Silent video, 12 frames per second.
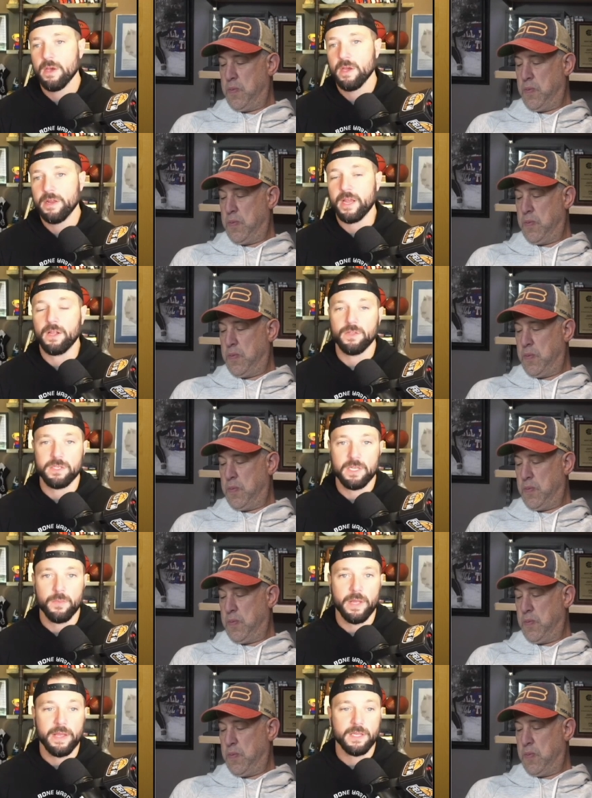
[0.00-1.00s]
Speaker 1: Nicholas
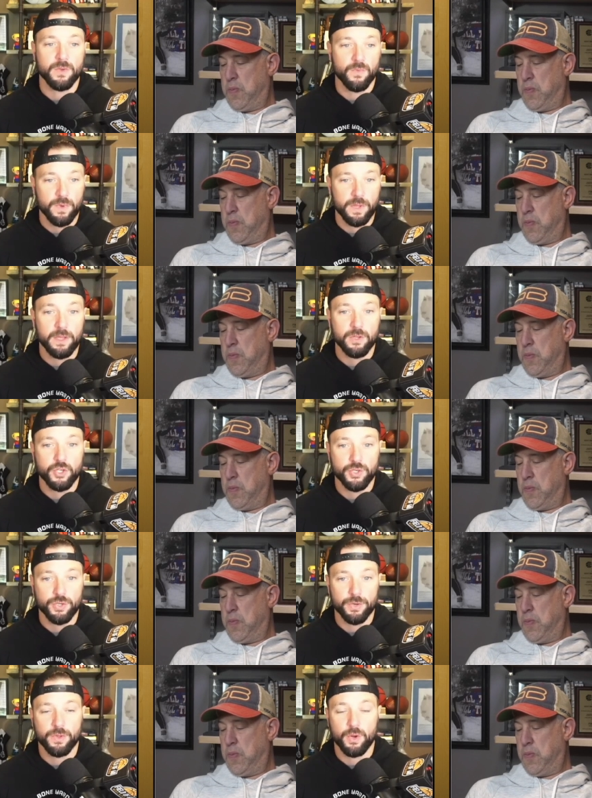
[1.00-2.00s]
Timberlake is a really good
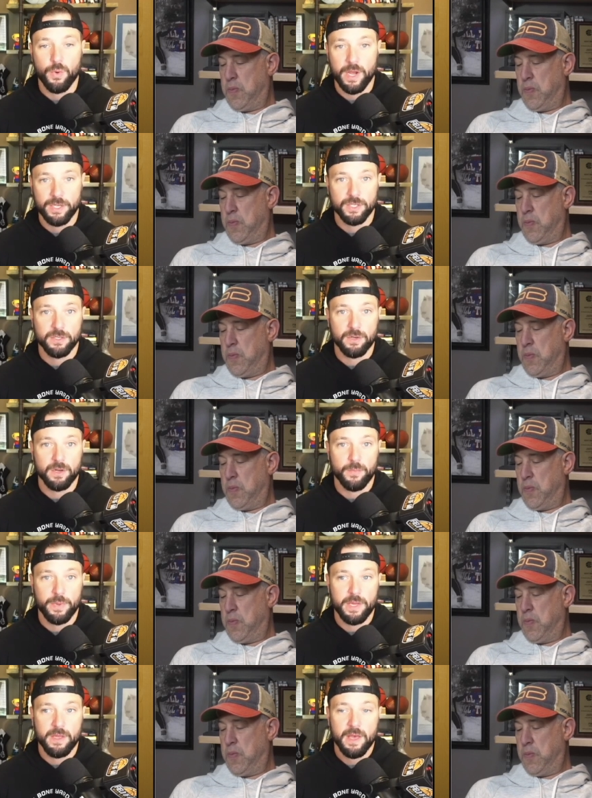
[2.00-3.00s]
shooter. The questions are going to
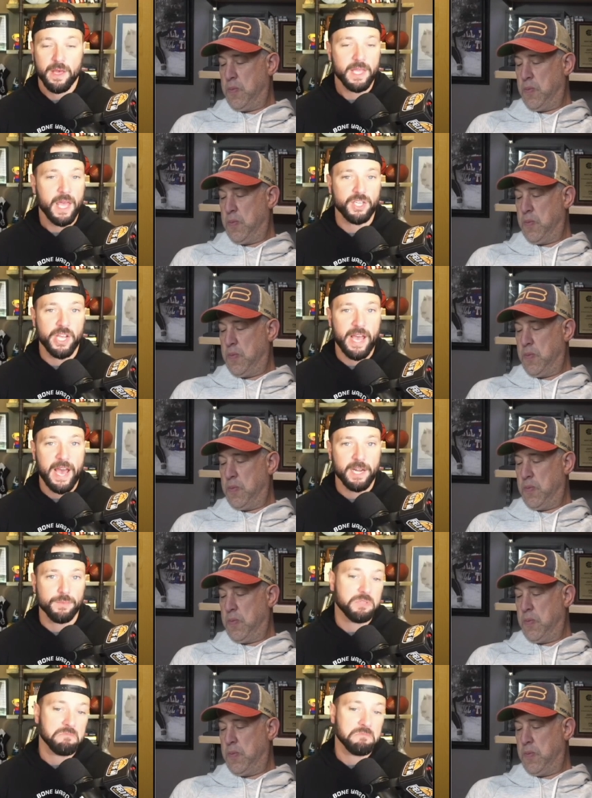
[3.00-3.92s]
be KJ Adams,